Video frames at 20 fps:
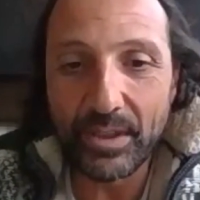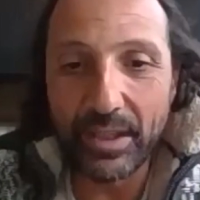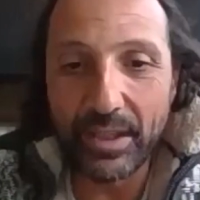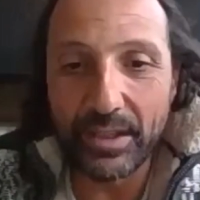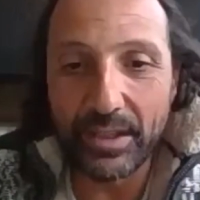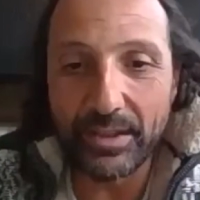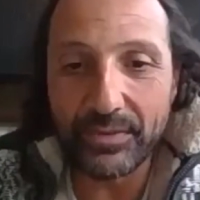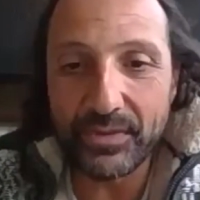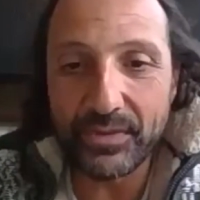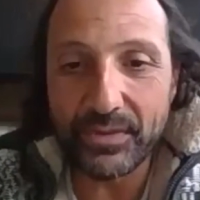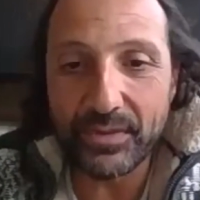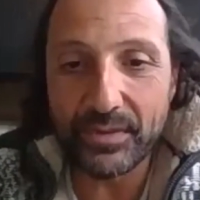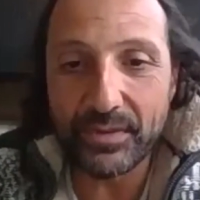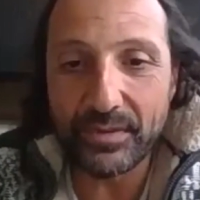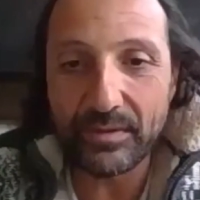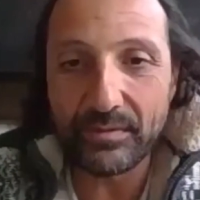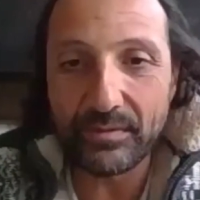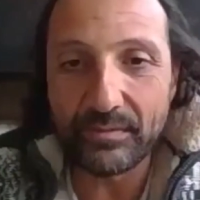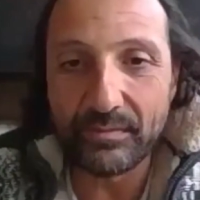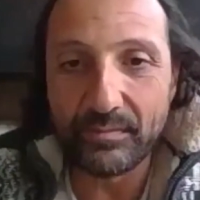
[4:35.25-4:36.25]

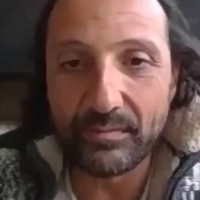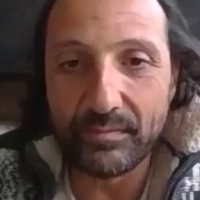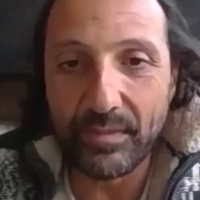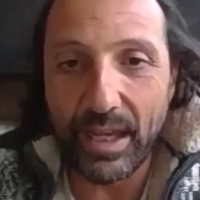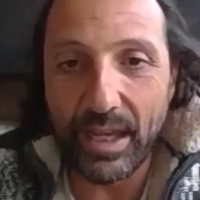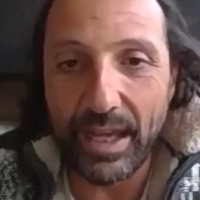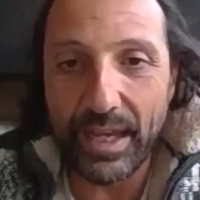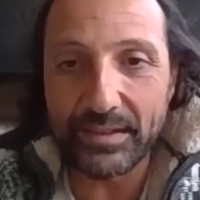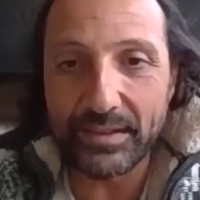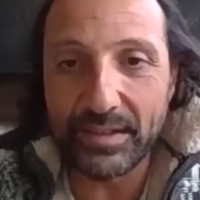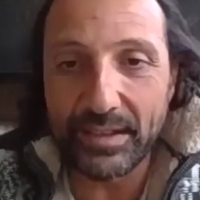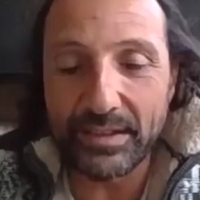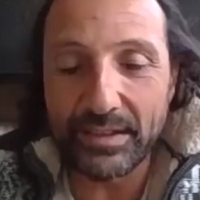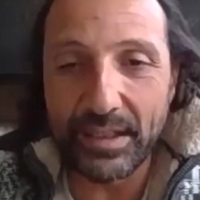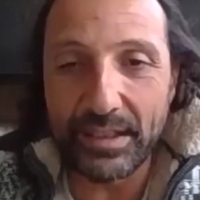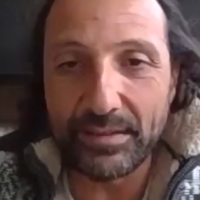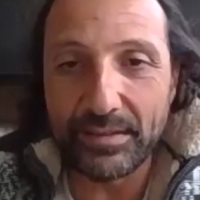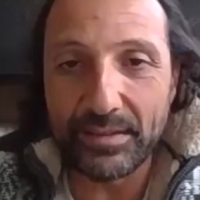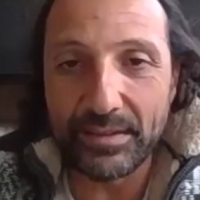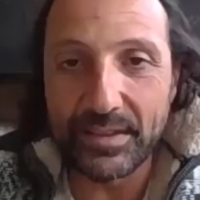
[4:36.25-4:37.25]
it's has a
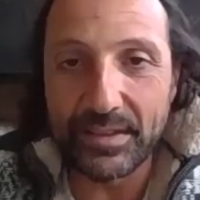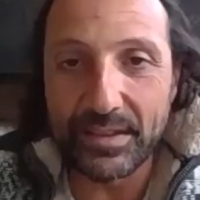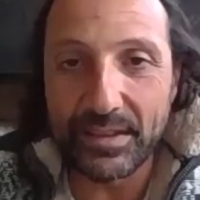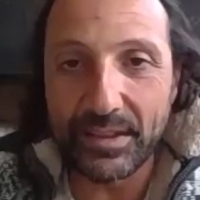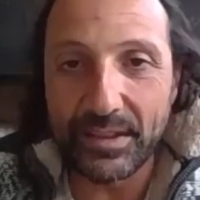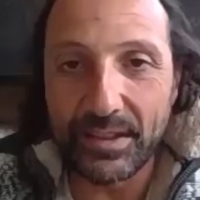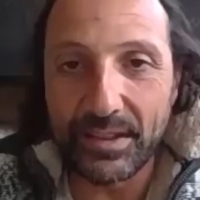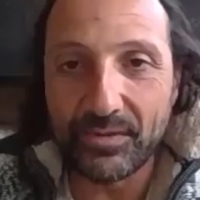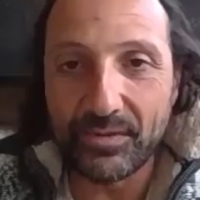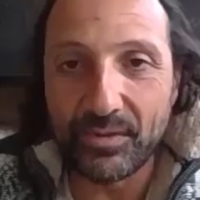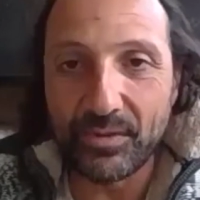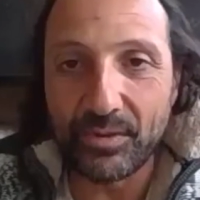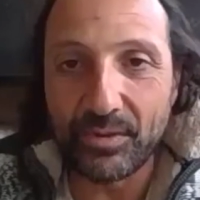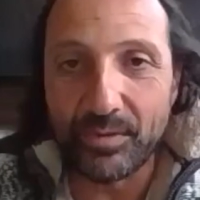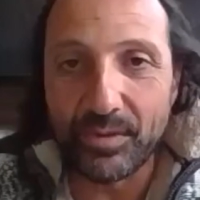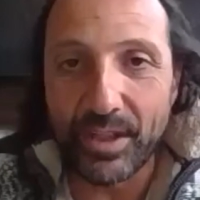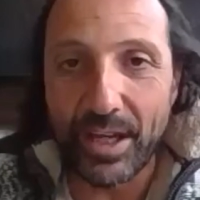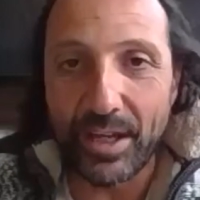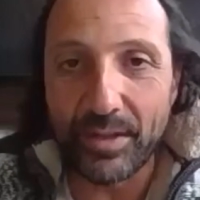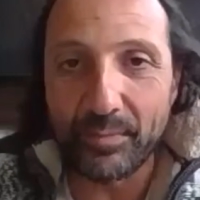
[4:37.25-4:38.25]
tendency
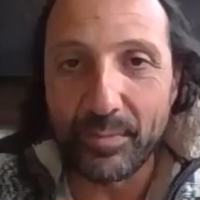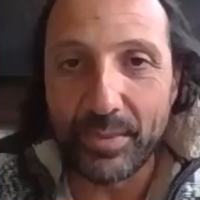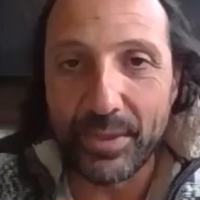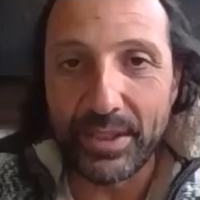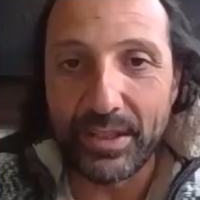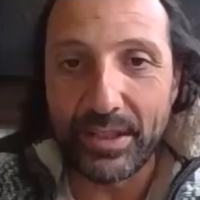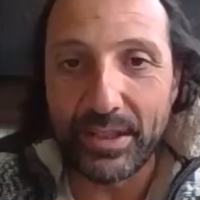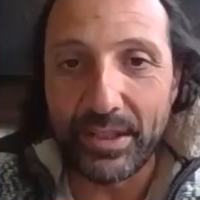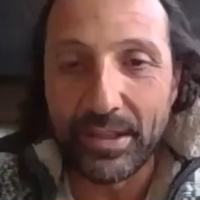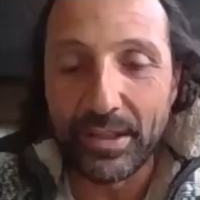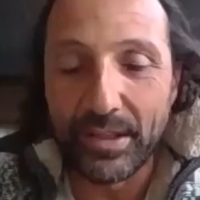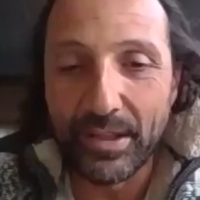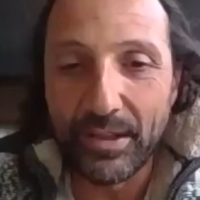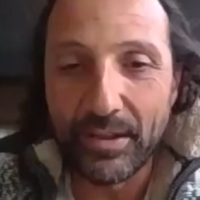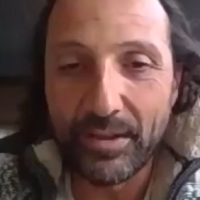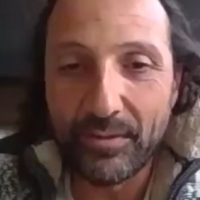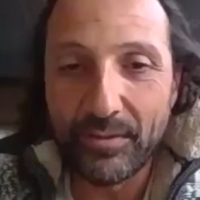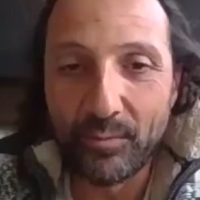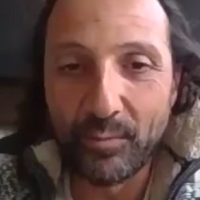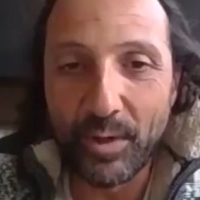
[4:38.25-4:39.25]
to not be
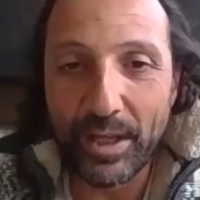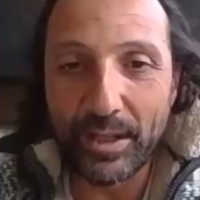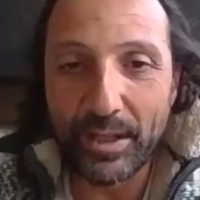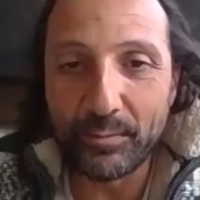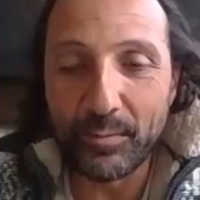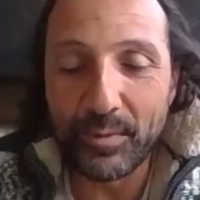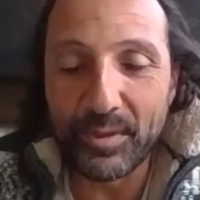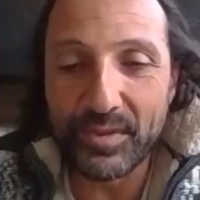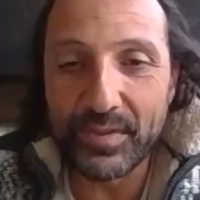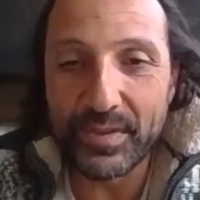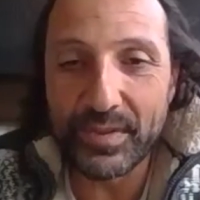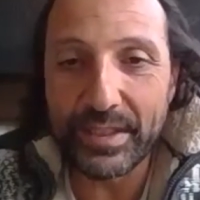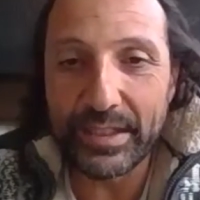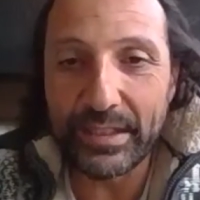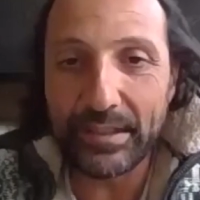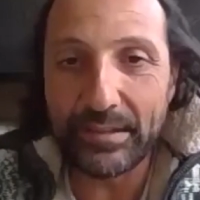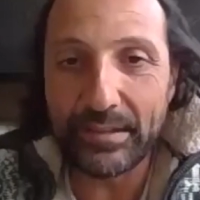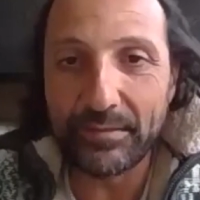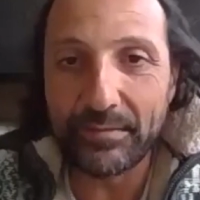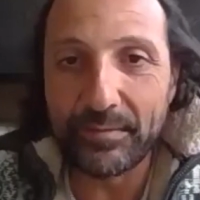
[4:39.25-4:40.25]
well
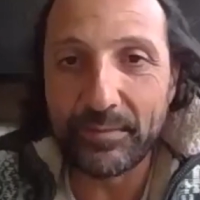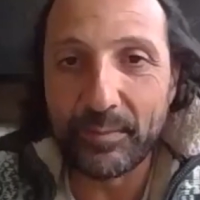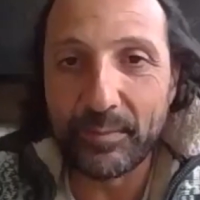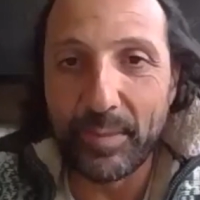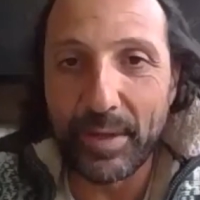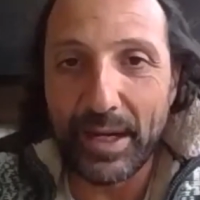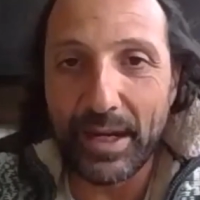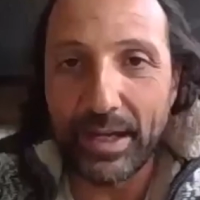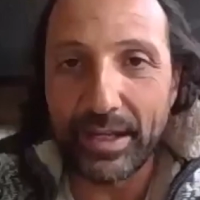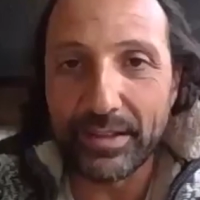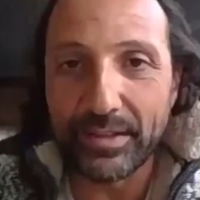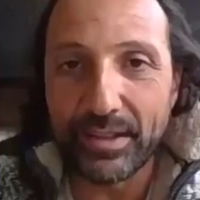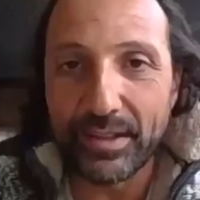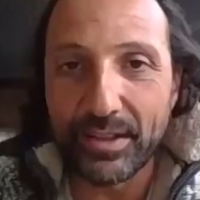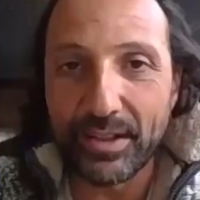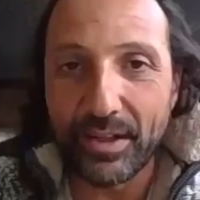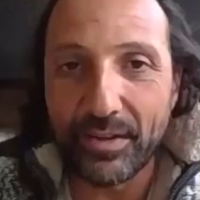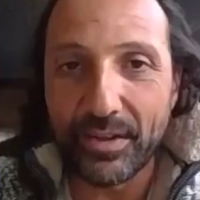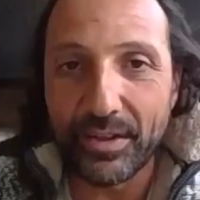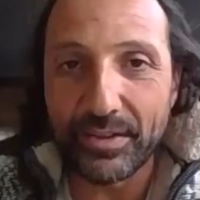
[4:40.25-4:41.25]
received by the
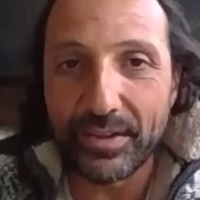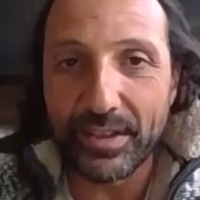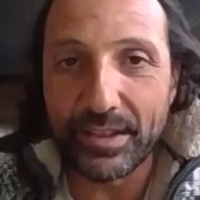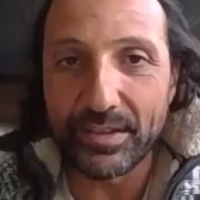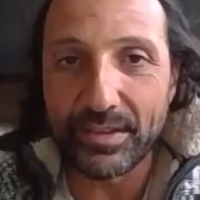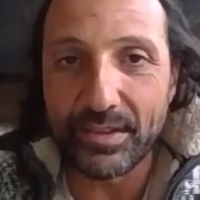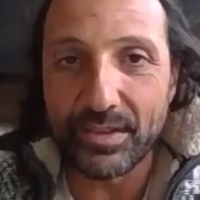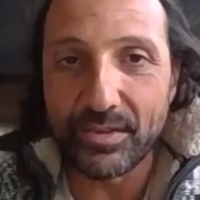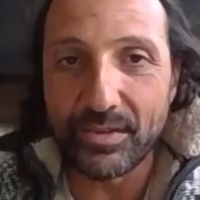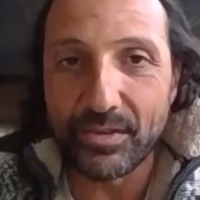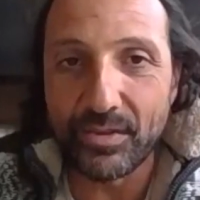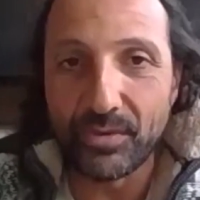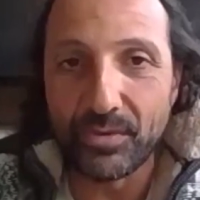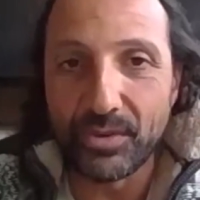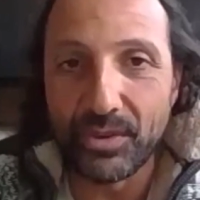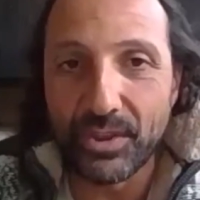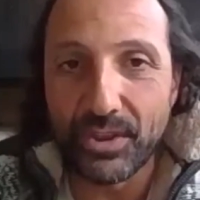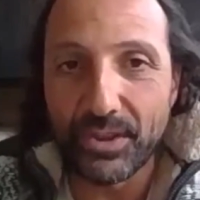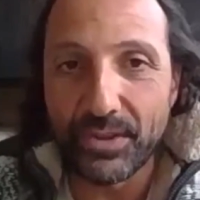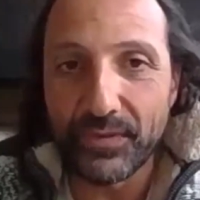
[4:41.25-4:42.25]
current
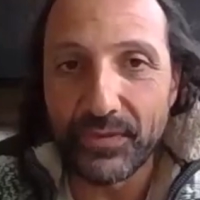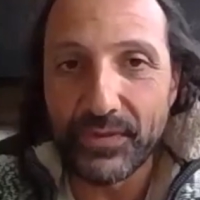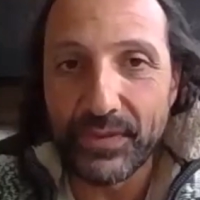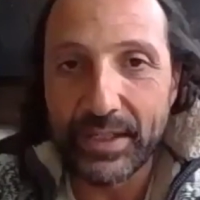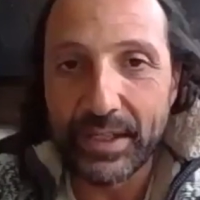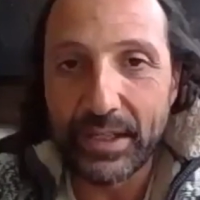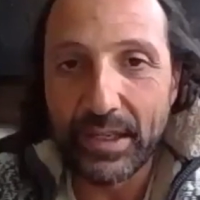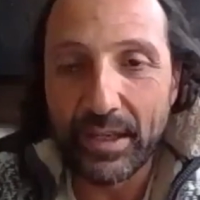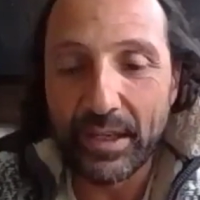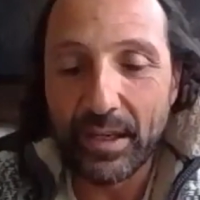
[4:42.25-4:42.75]
institutions.